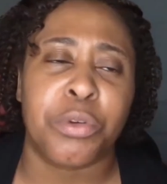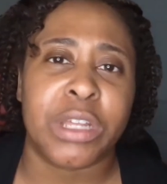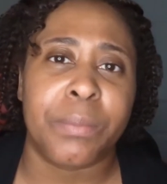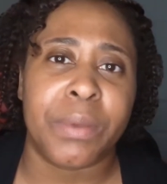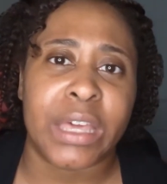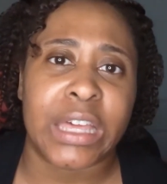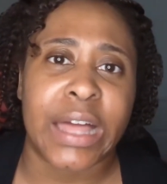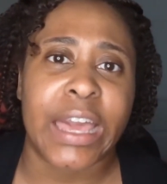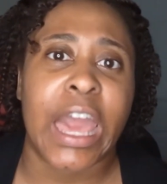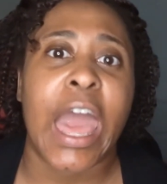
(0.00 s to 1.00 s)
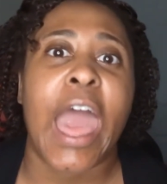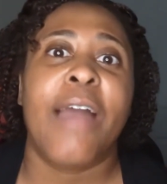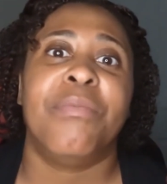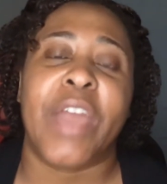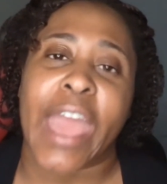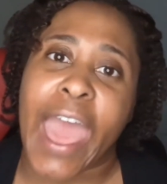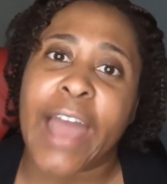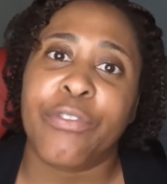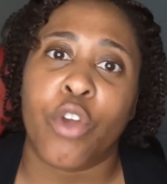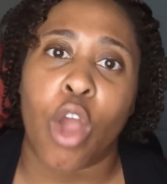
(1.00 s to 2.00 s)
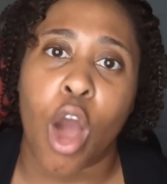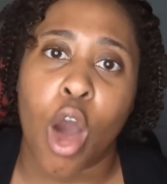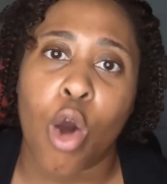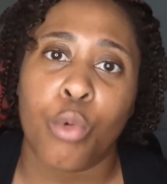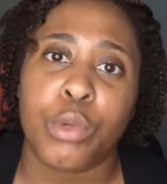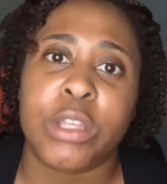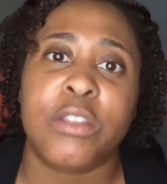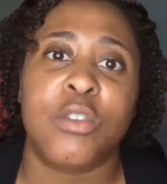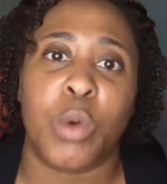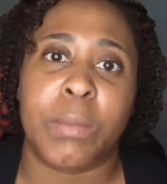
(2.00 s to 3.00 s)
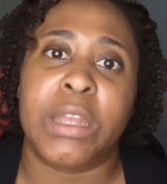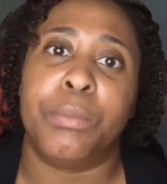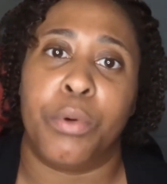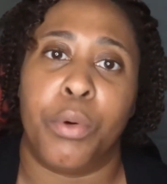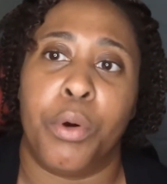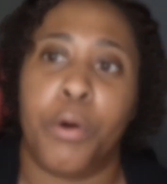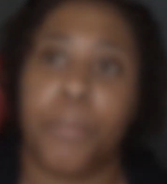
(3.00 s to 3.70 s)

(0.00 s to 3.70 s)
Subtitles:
pretty big. Like, they had their own swimming pool.